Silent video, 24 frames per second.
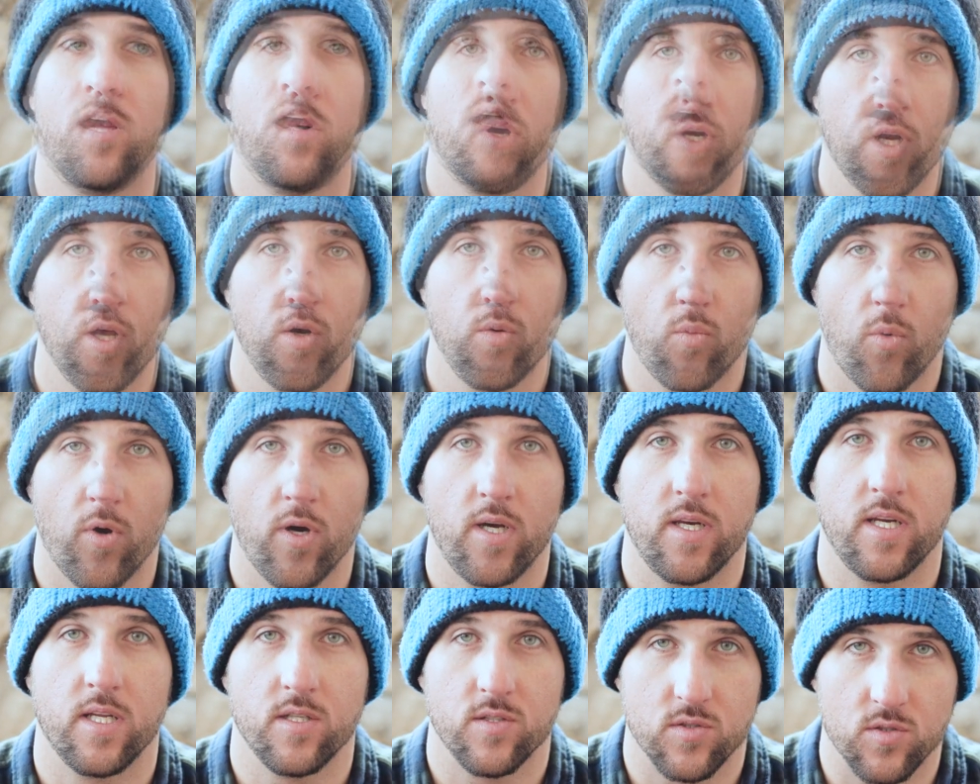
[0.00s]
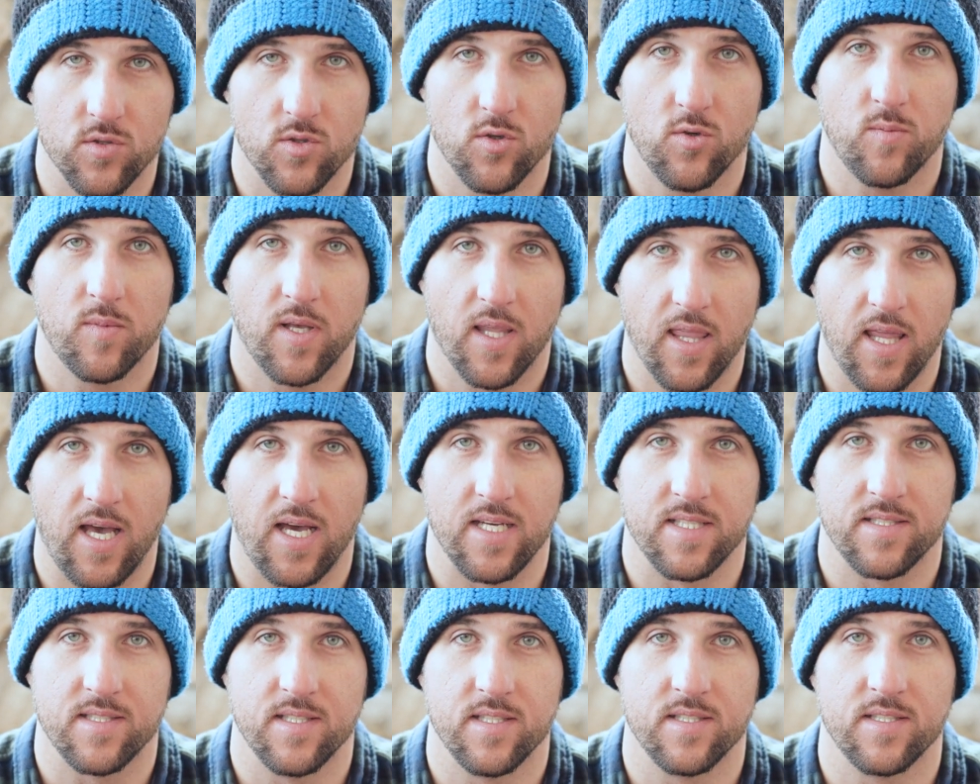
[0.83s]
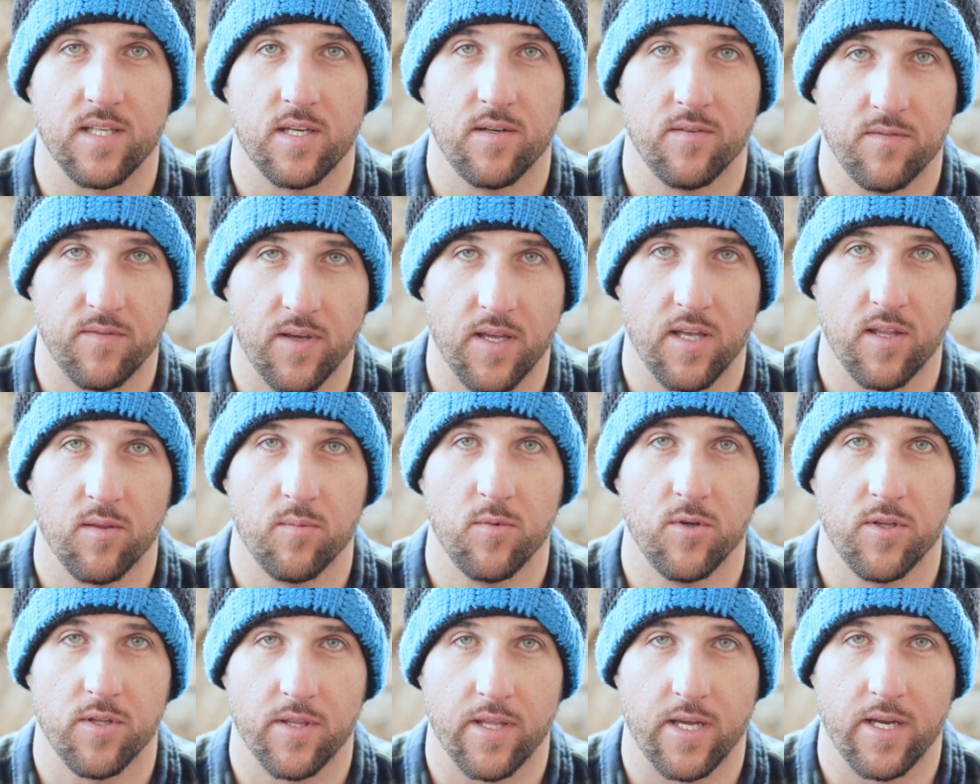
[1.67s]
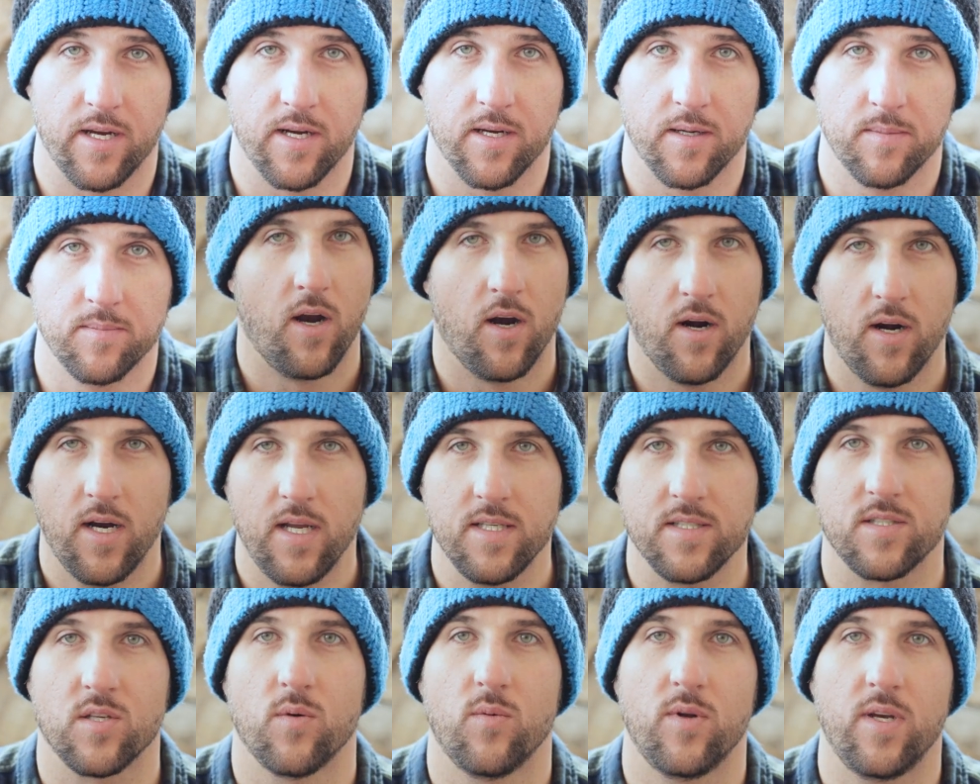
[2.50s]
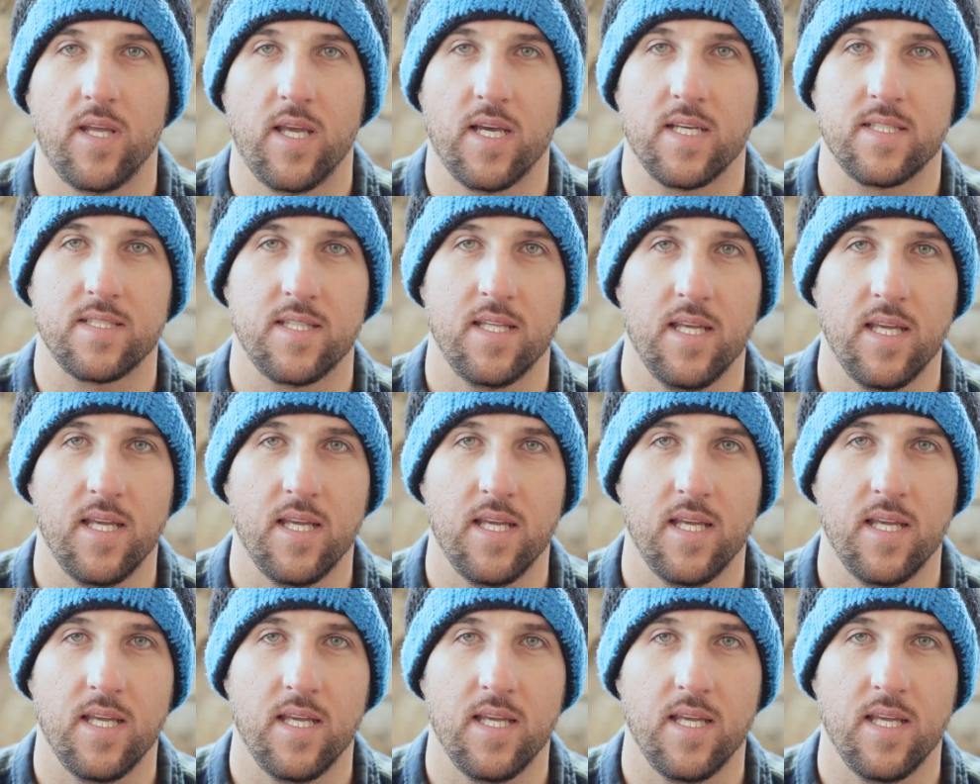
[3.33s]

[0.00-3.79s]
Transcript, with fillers: one-on-one -on -one Zoom classes available there. All right, so what do you guys